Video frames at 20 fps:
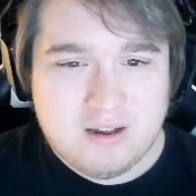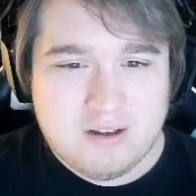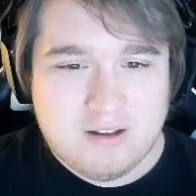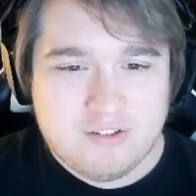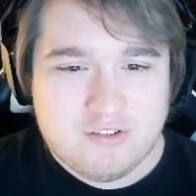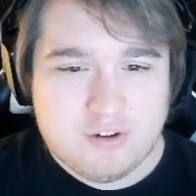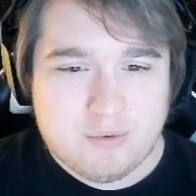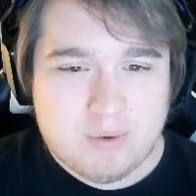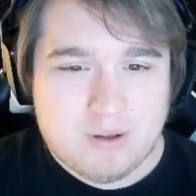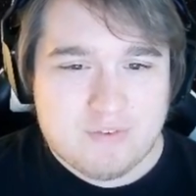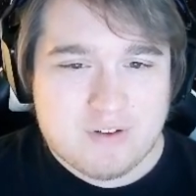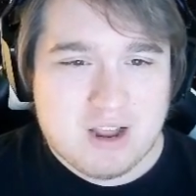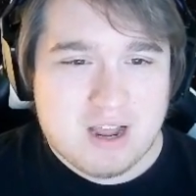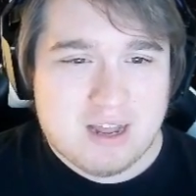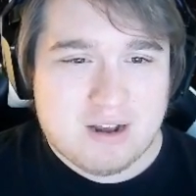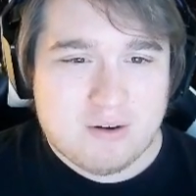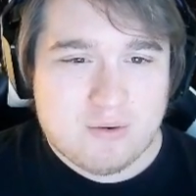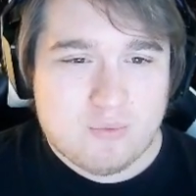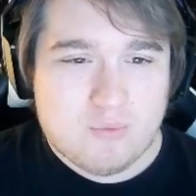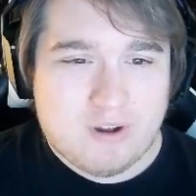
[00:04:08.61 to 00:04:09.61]
So we've
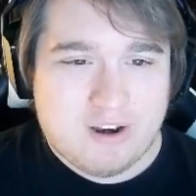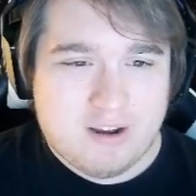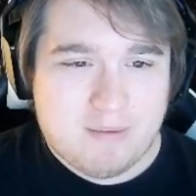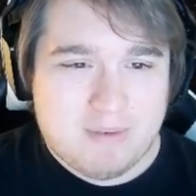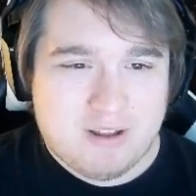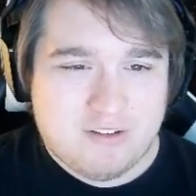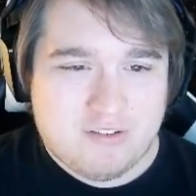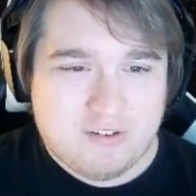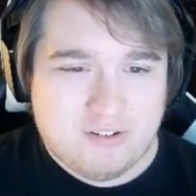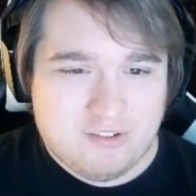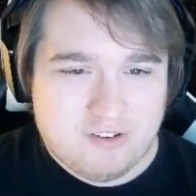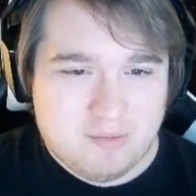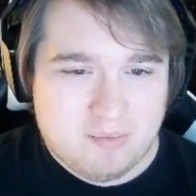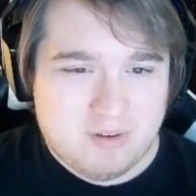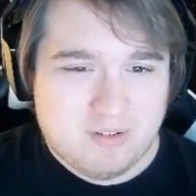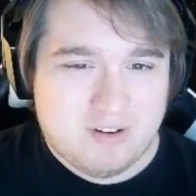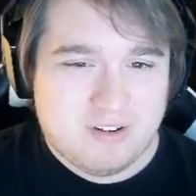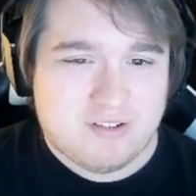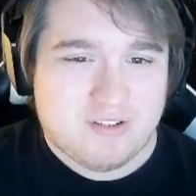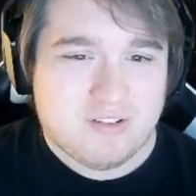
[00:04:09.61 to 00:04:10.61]
got 1-dimensional
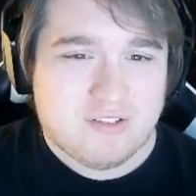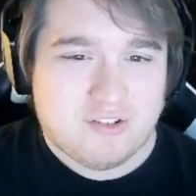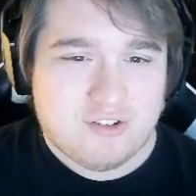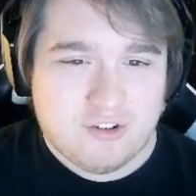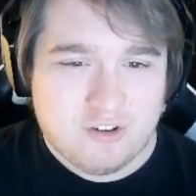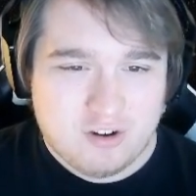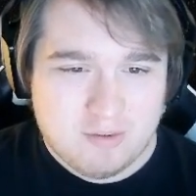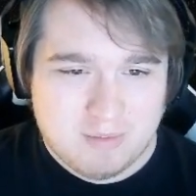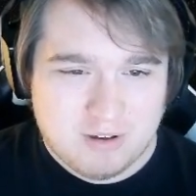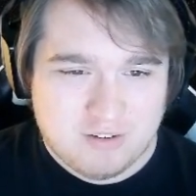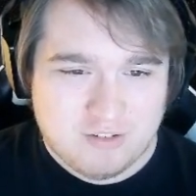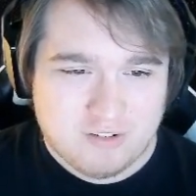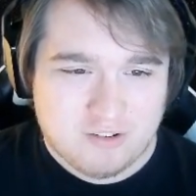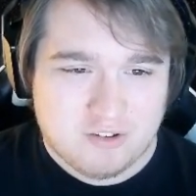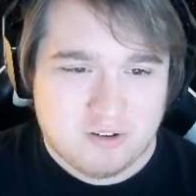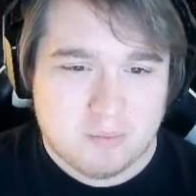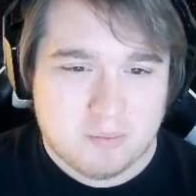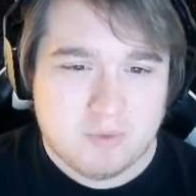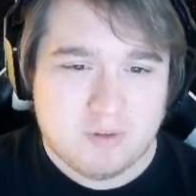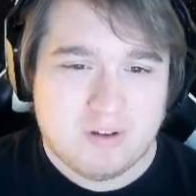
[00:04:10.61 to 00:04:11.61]
simulations, 2-dimensional
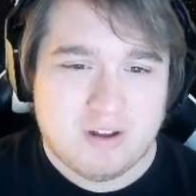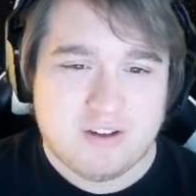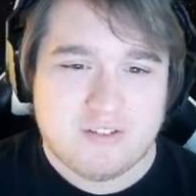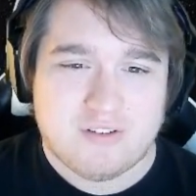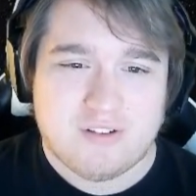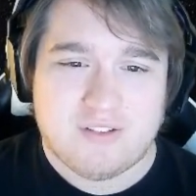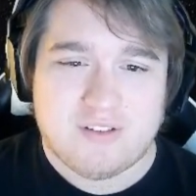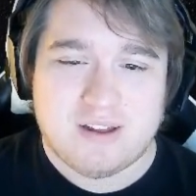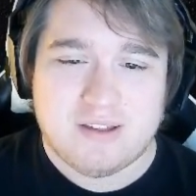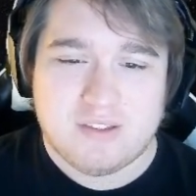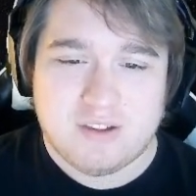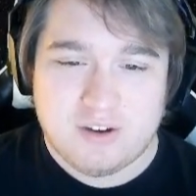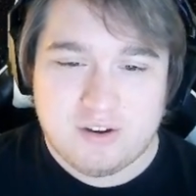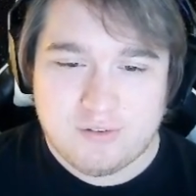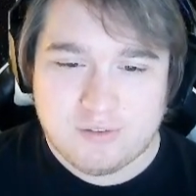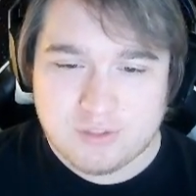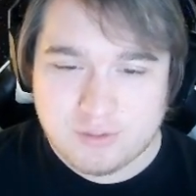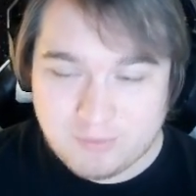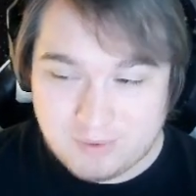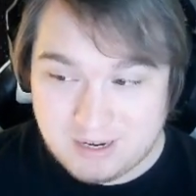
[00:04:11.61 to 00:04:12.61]
simulations, and the new
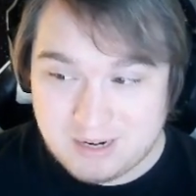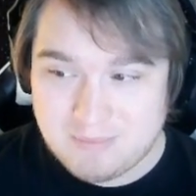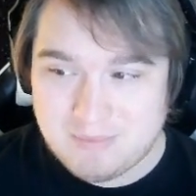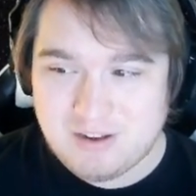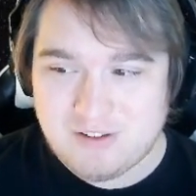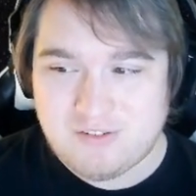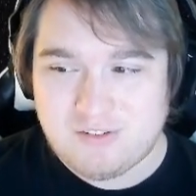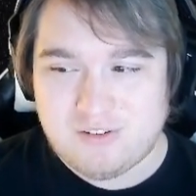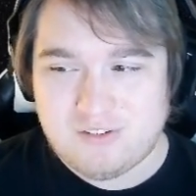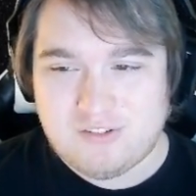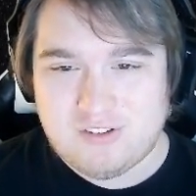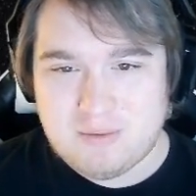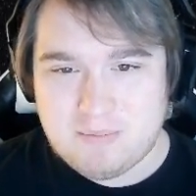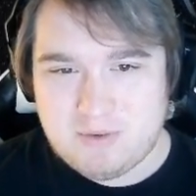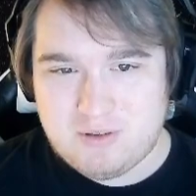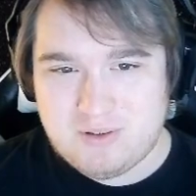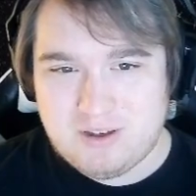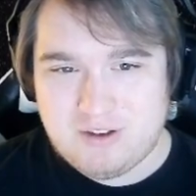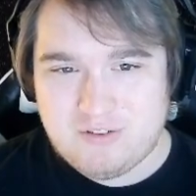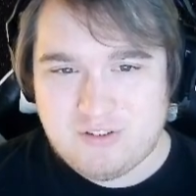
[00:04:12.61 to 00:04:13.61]
3-dimensional
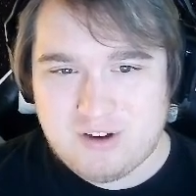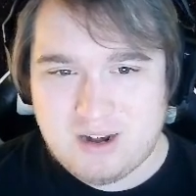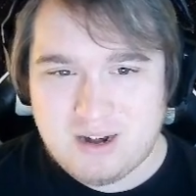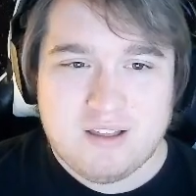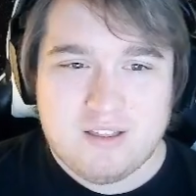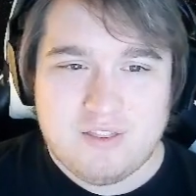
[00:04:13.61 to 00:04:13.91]
simulation.